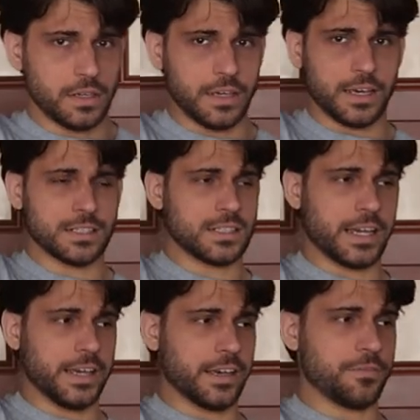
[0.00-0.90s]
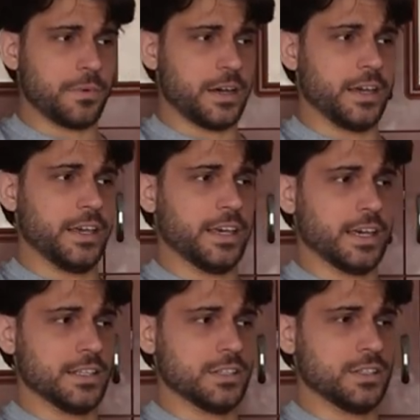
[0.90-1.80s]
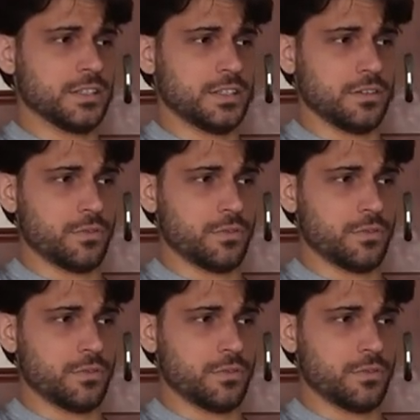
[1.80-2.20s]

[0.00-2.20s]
Yes, I have my hands